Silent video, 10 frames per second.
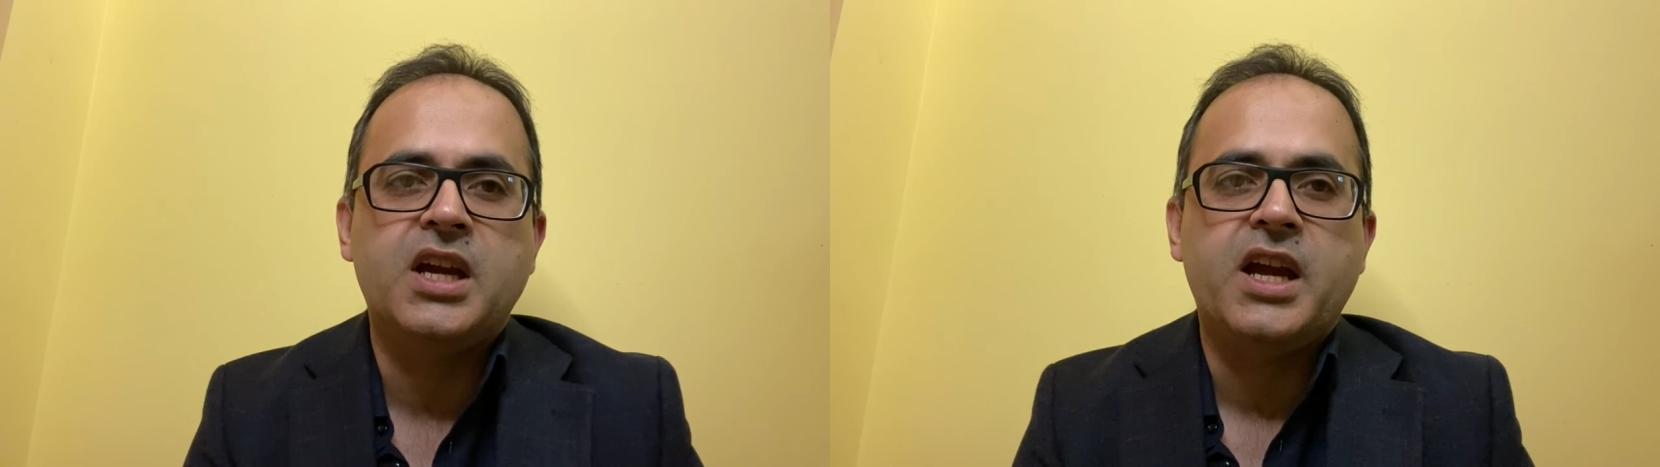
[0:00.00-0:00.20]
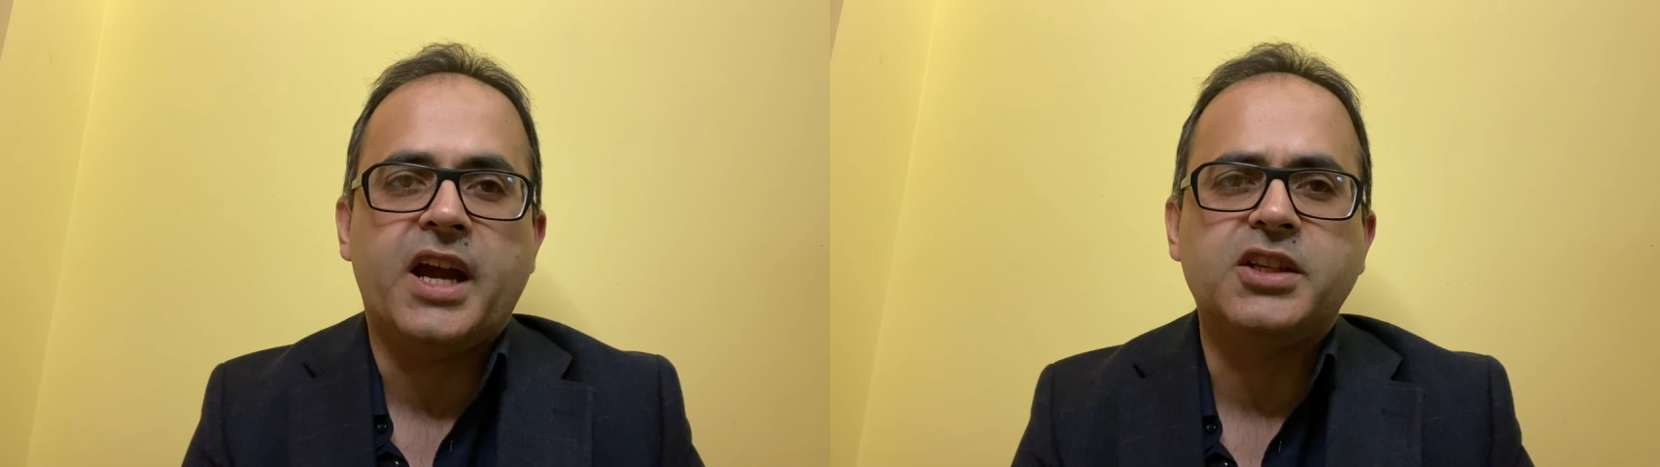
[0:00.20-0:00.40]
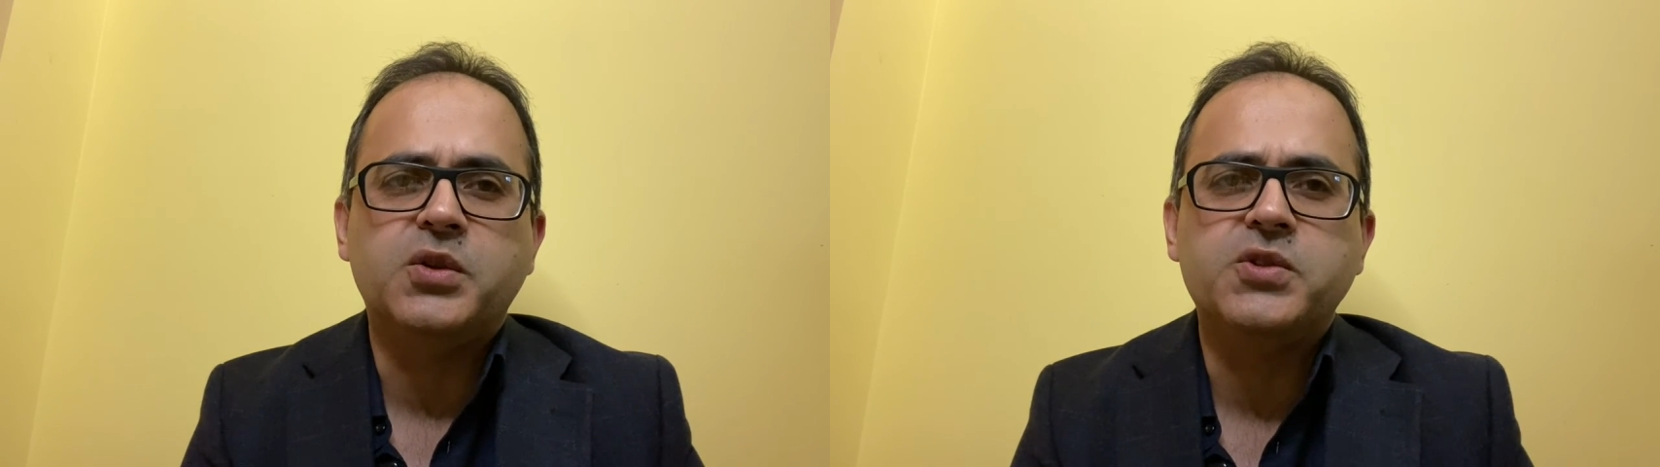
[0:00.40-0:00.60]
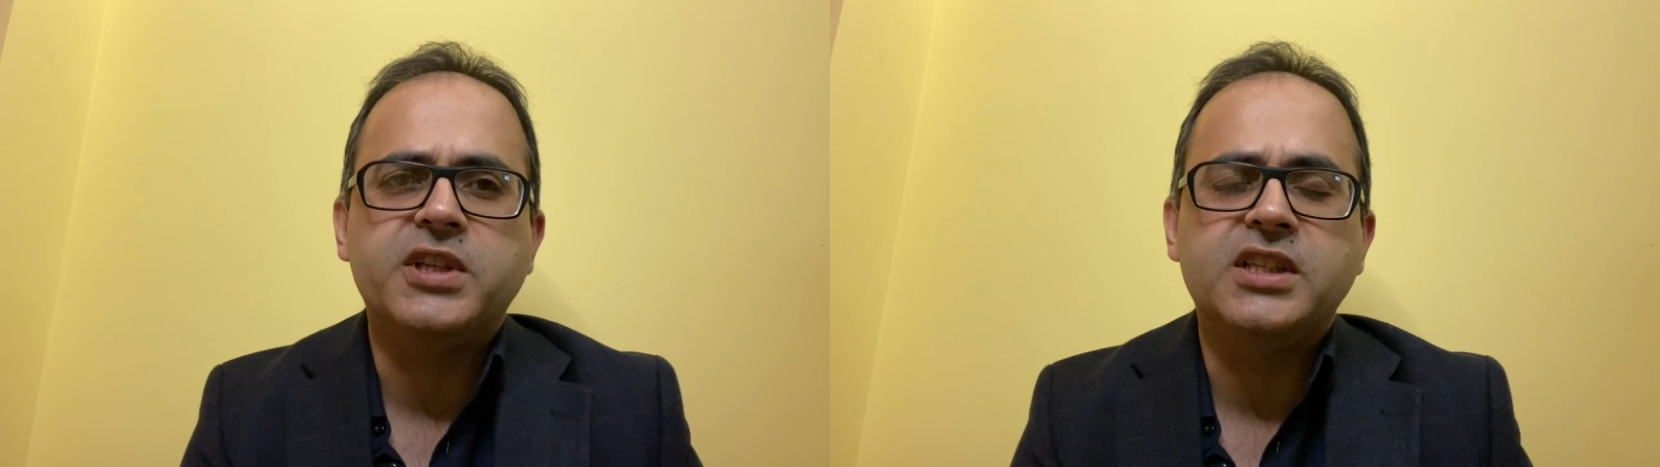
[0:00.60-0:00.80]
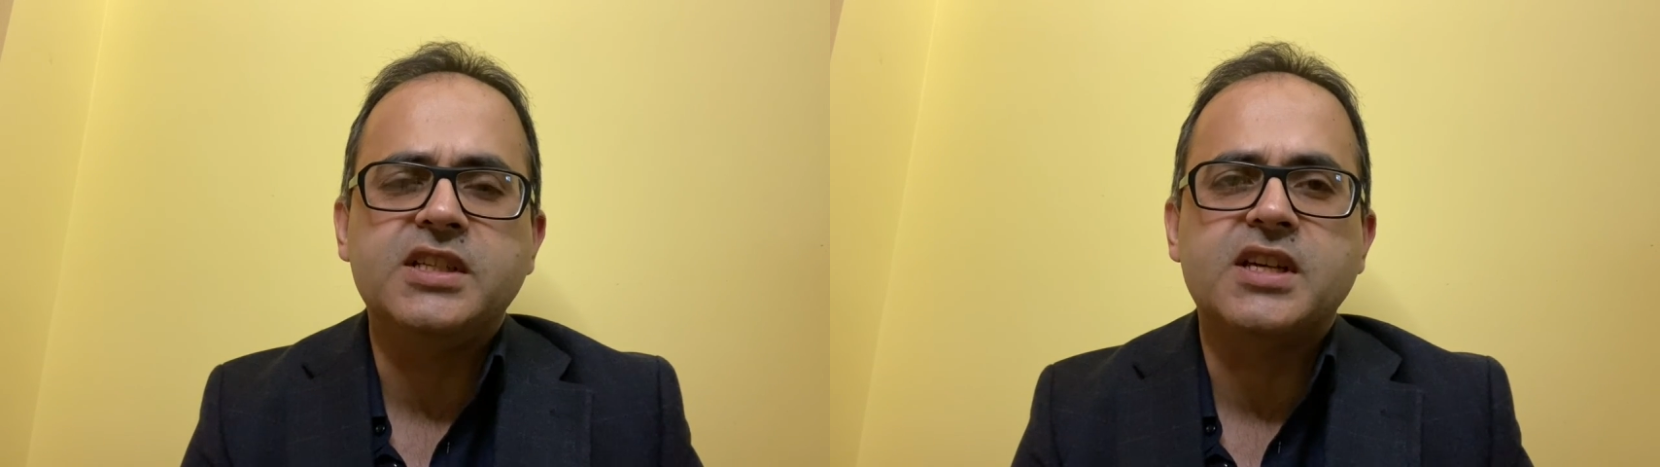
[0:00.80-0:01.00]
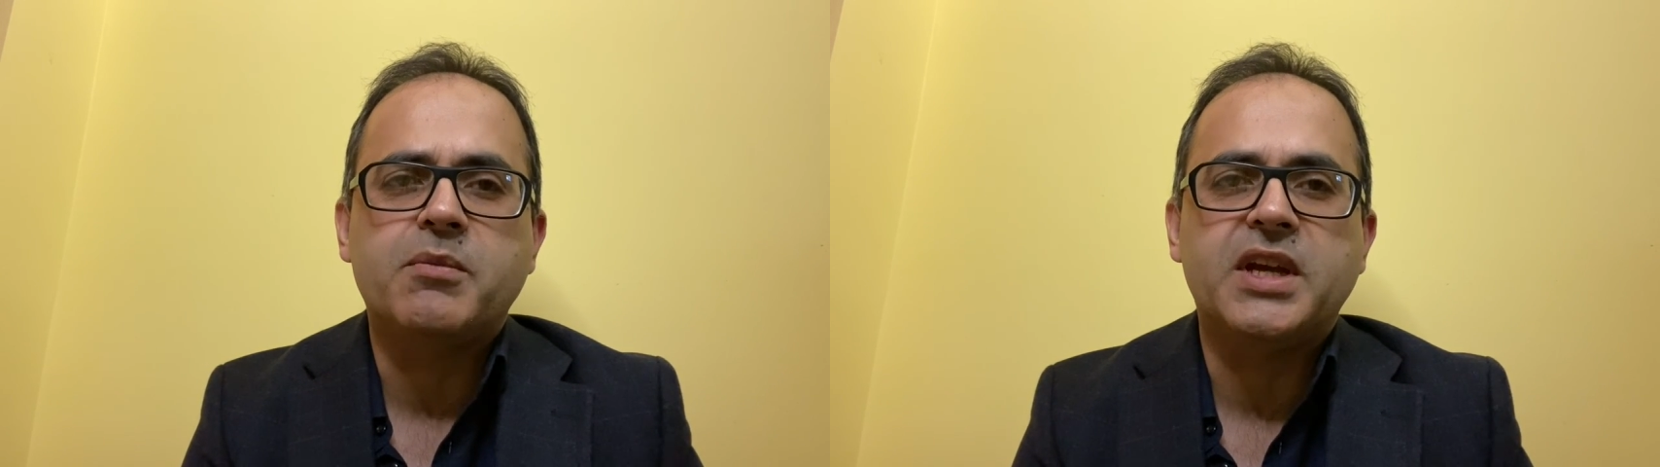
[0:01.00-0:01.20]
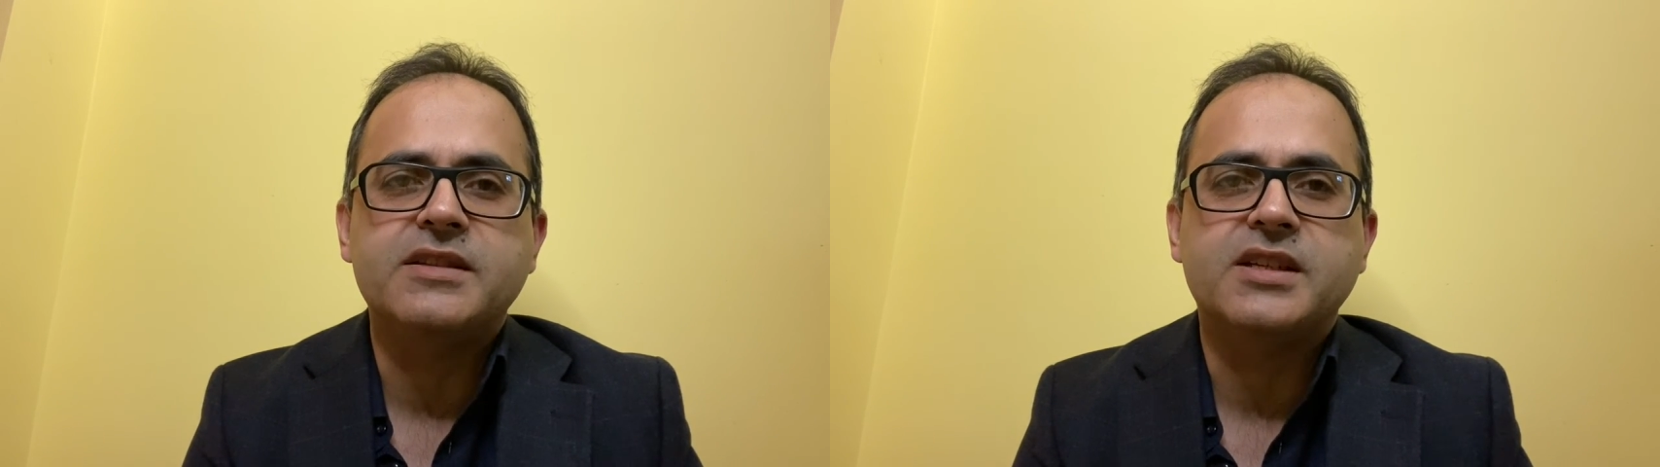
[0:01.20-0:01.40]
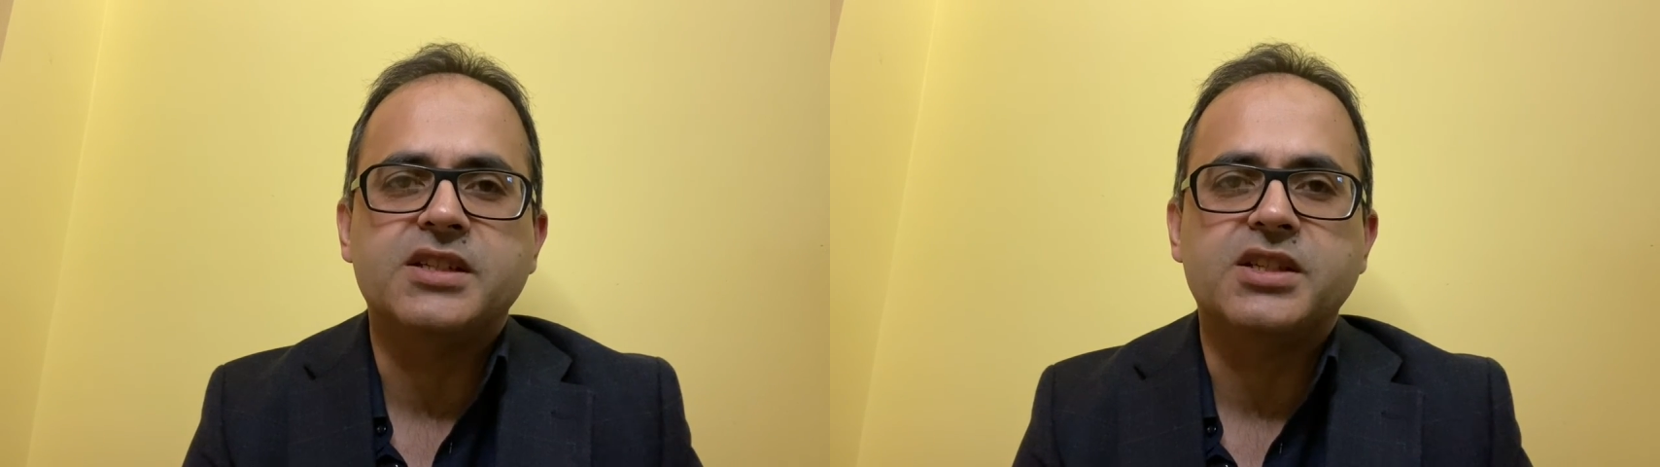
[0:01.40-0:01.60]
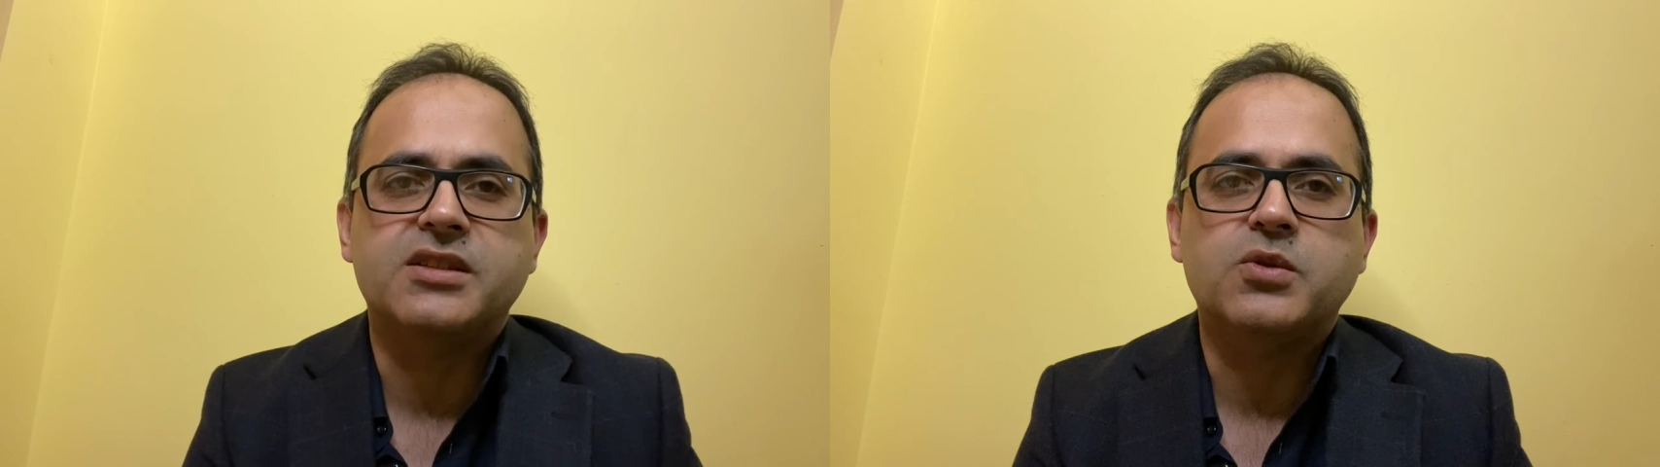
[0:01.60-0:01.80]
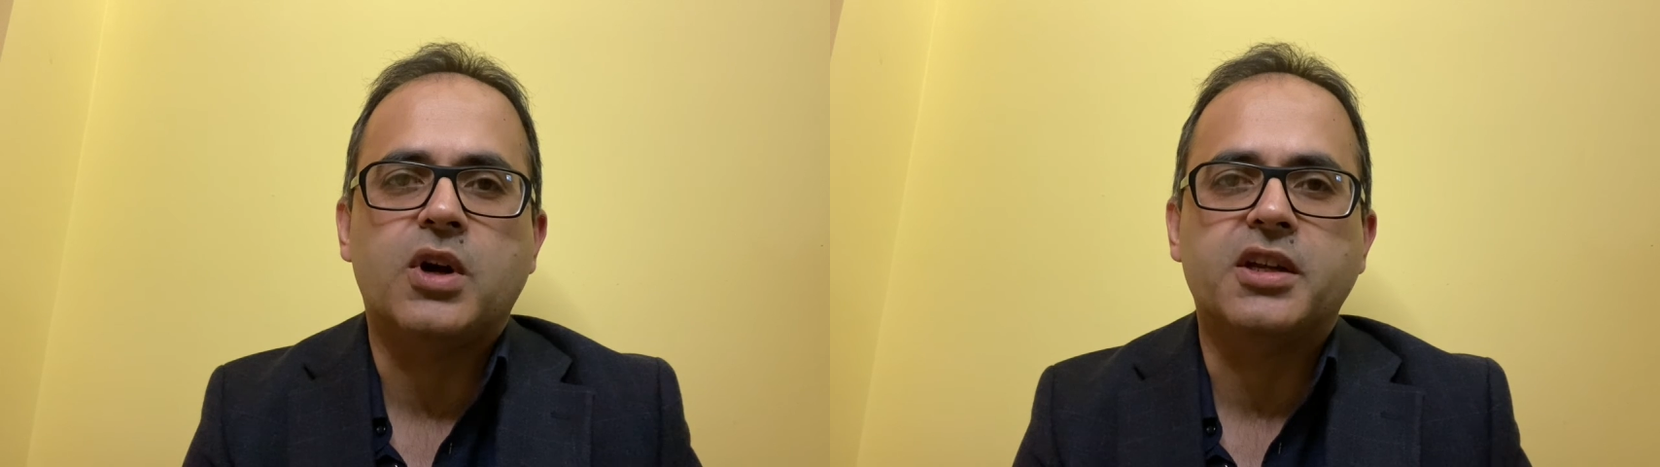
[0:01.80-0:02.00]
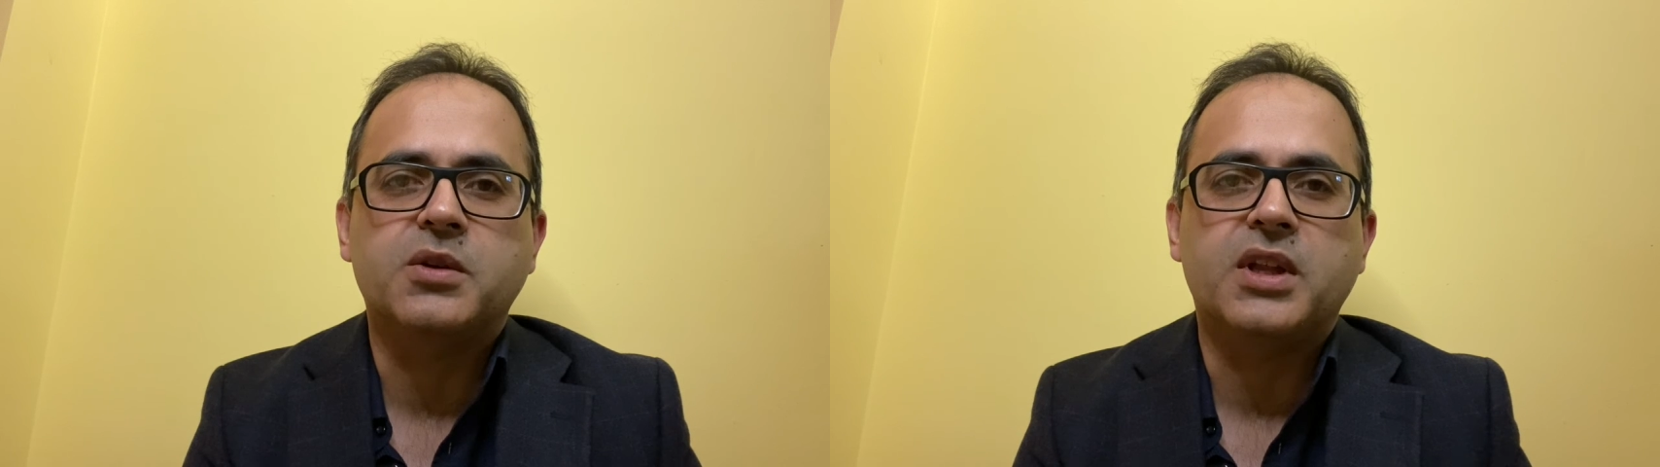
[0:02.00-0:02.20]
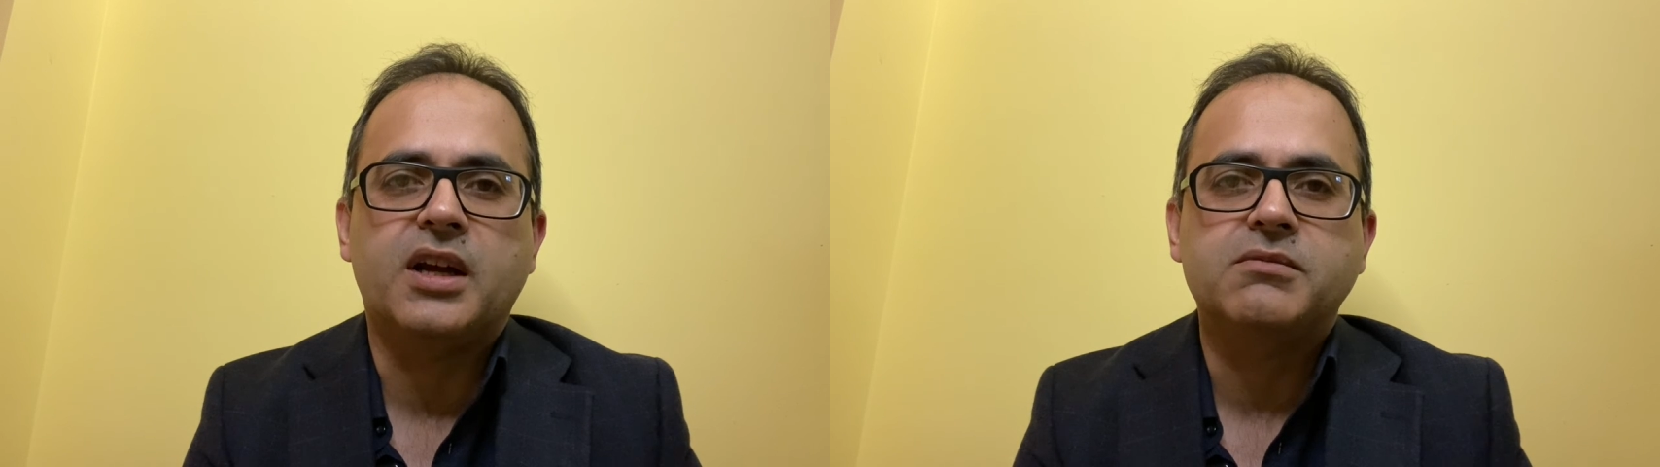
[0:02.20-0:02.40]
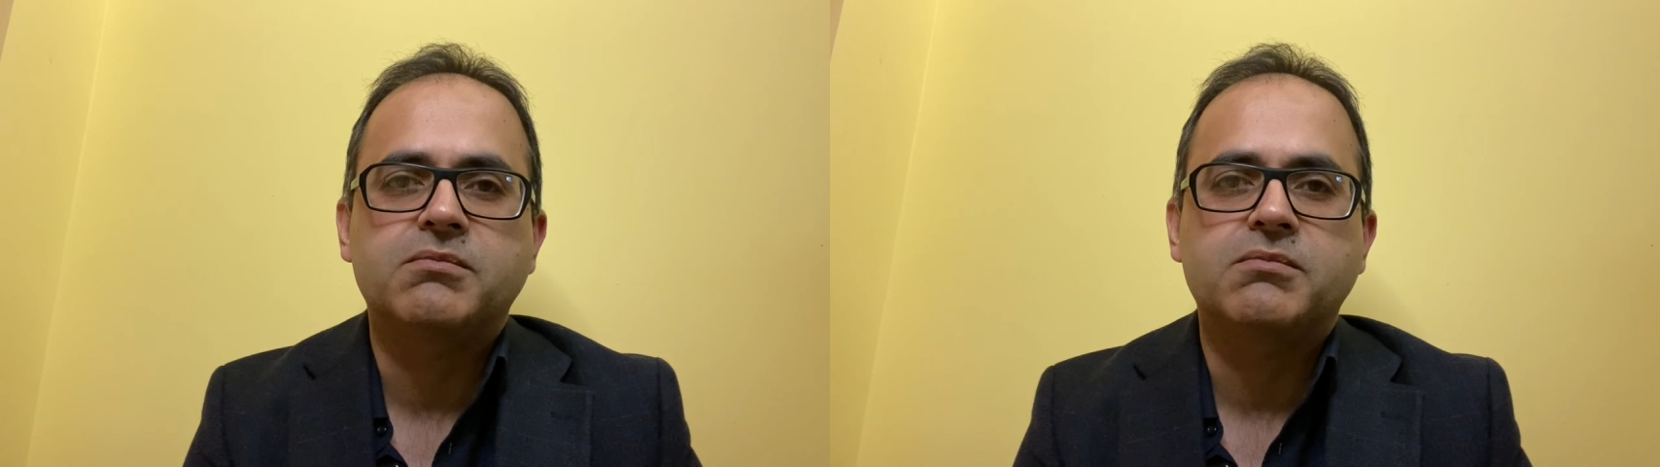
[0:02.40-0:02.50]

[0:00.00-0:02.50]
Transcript: and usually these are male surgeons who argue that,